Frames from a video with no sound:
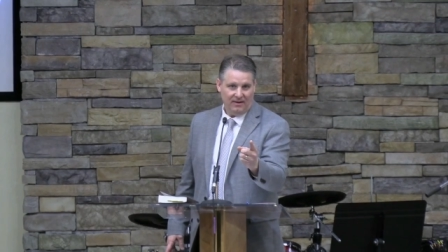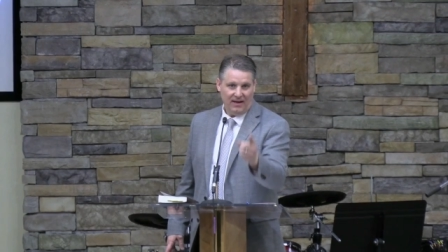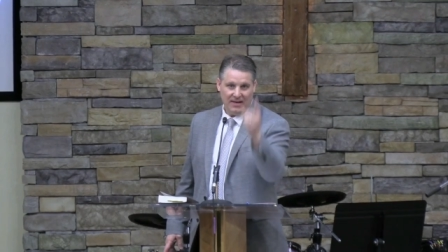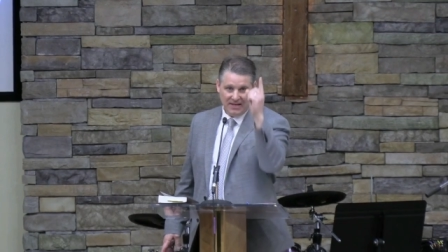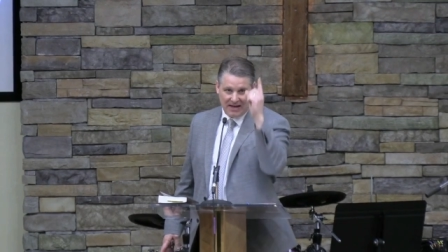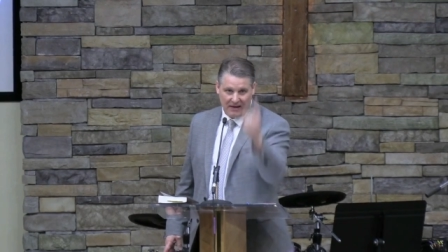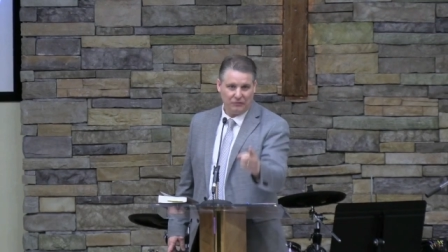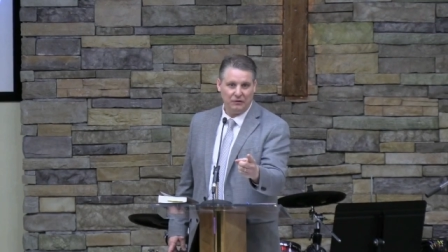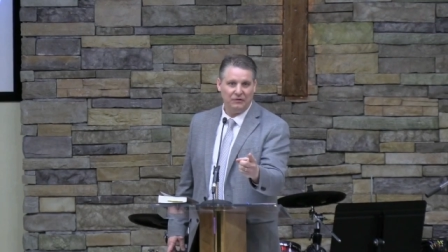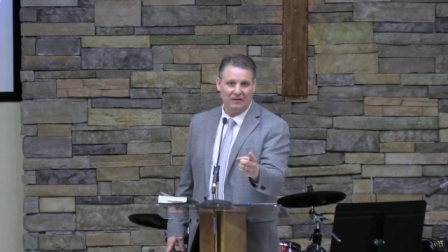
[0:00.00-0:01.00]
And he
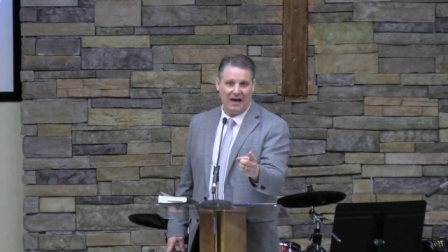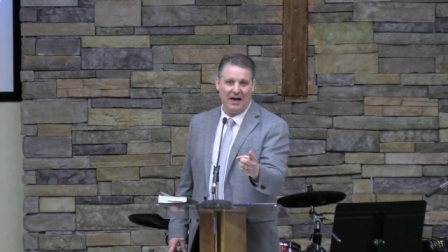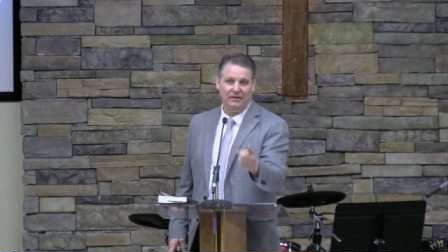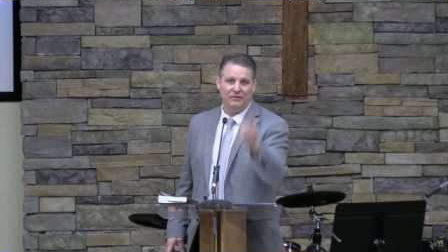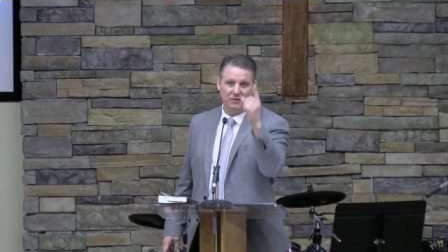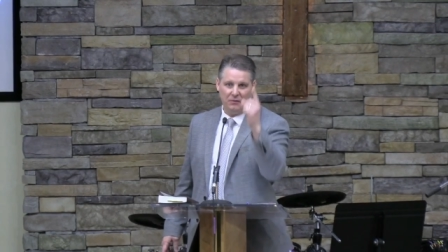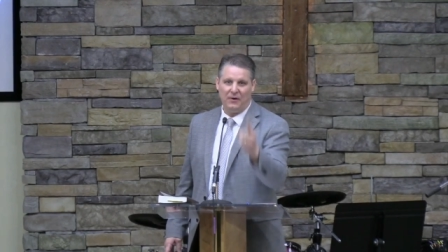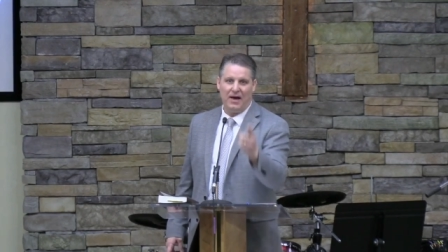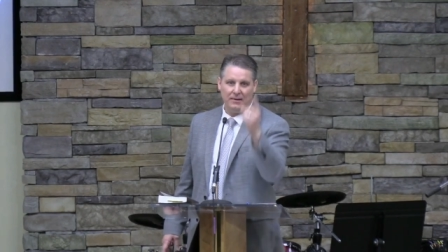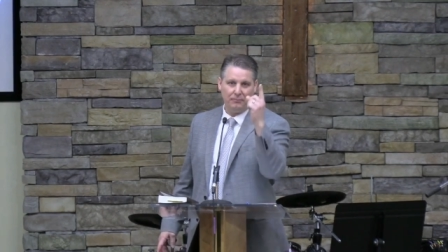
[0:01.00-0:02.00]
exercised the
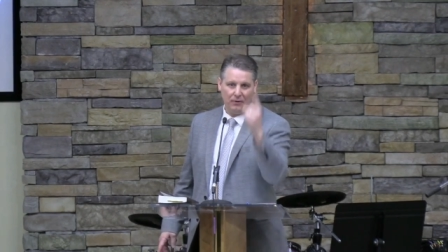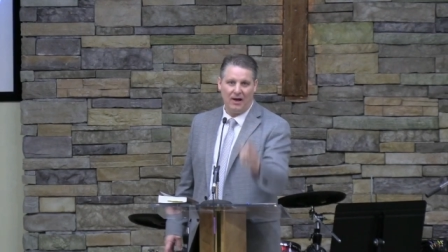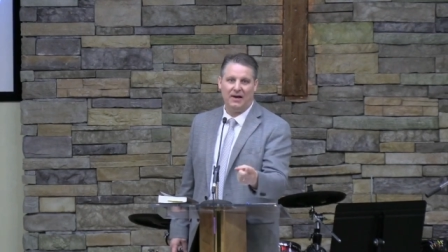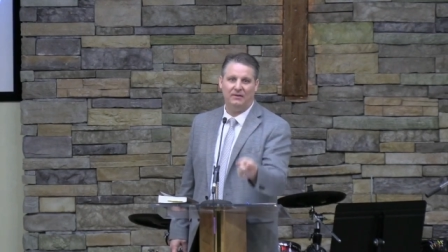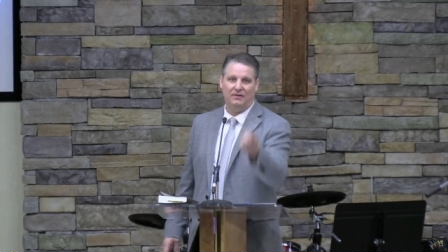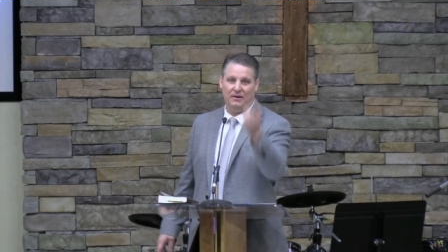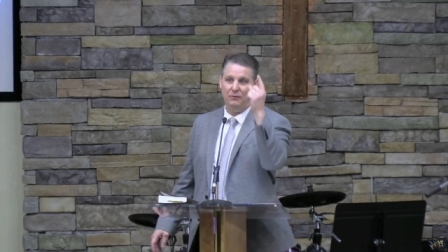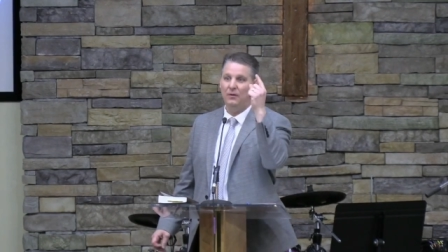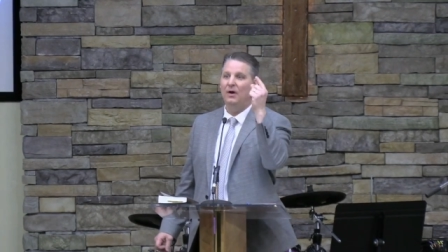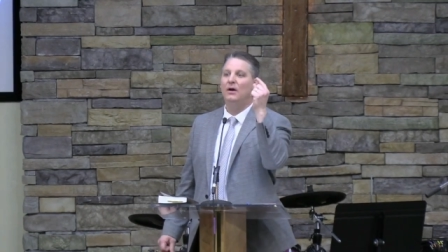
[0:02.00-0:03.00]
divine
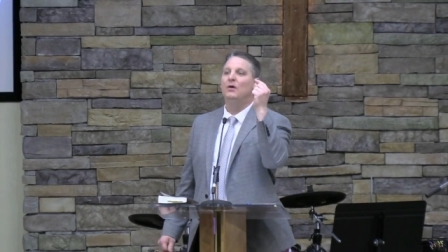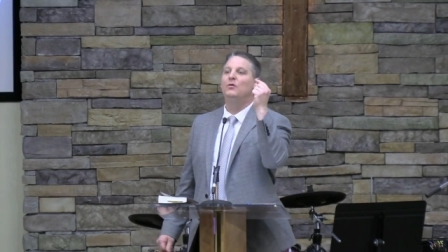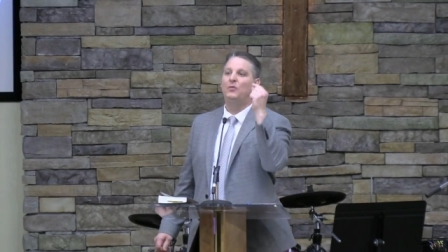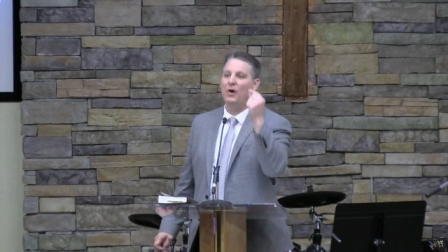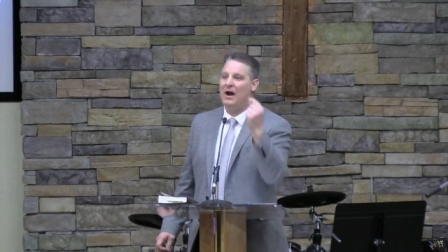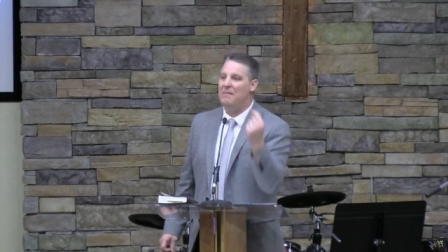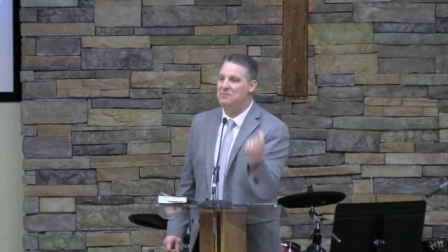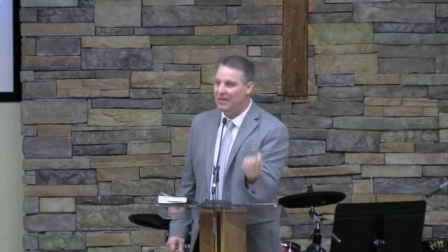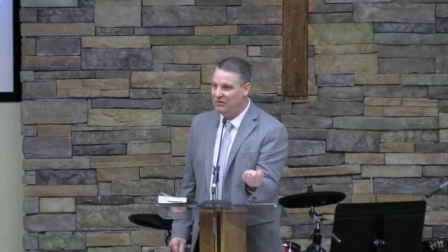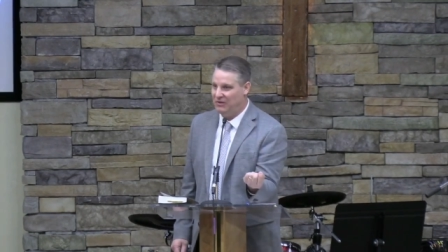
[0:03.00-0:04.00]
prerogative for
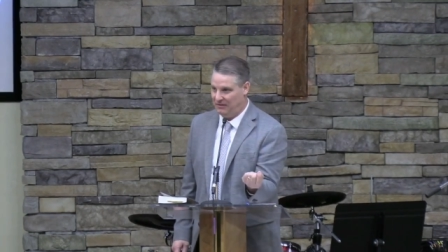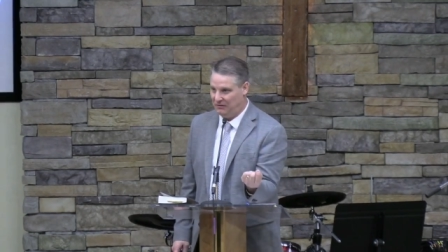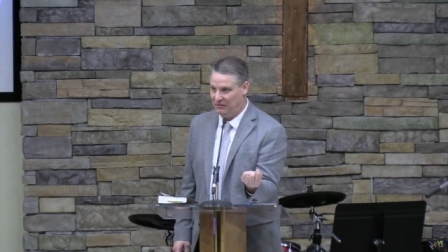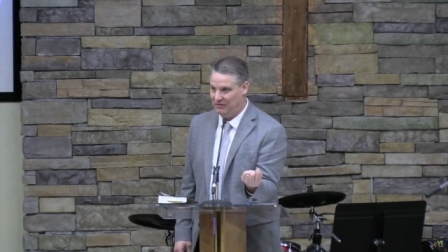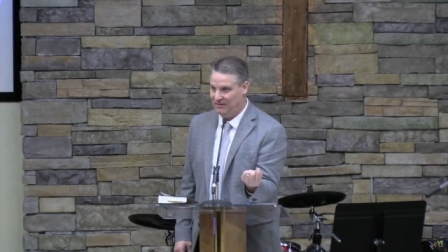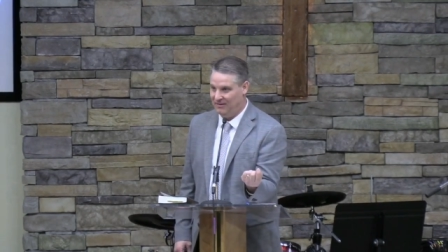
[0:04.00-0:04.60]
omniscience.